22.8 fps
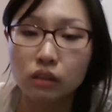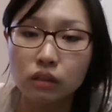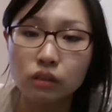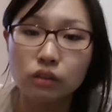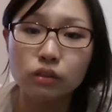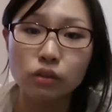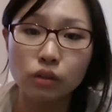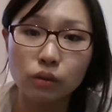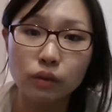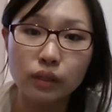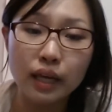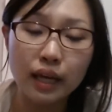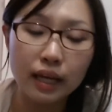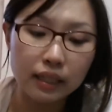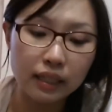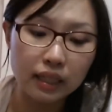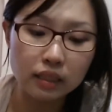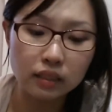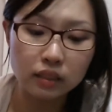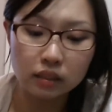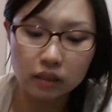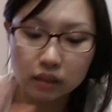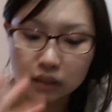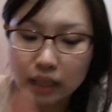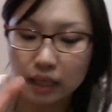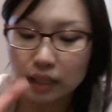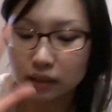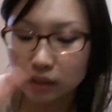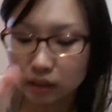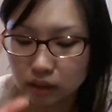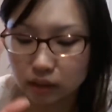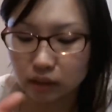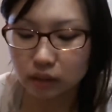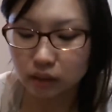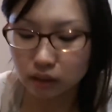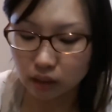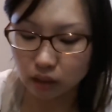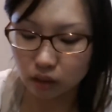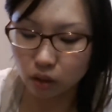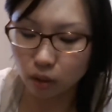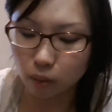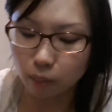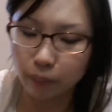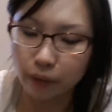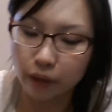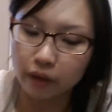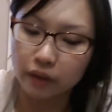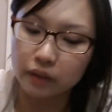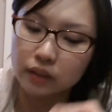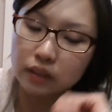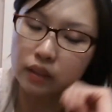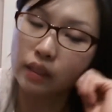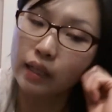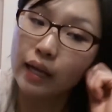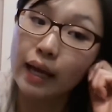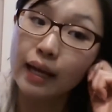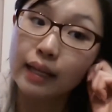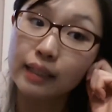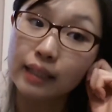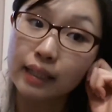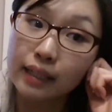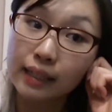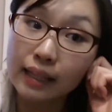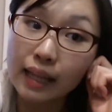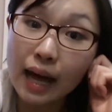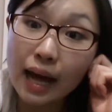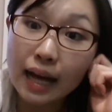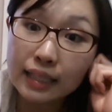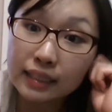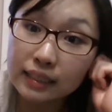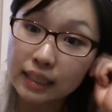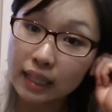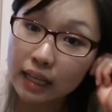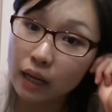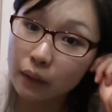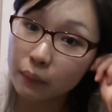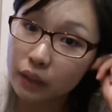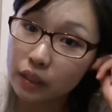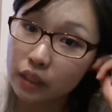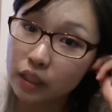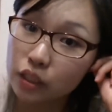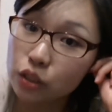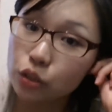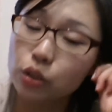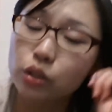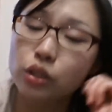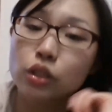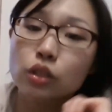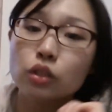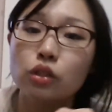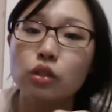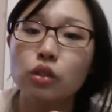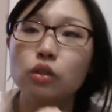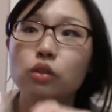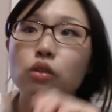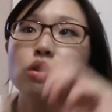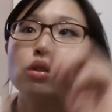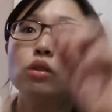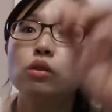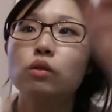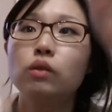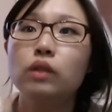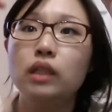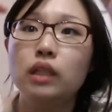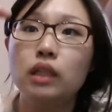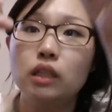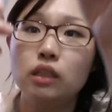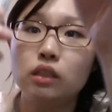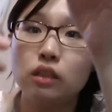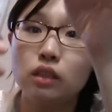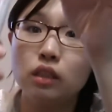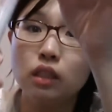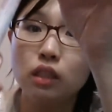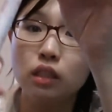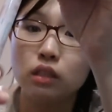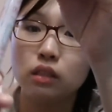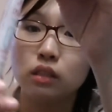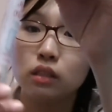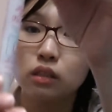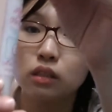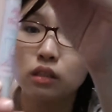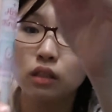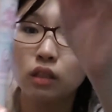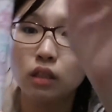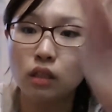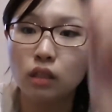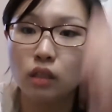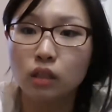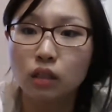So yeah, that's in comparison. And the last thing I want to introduce you to is this.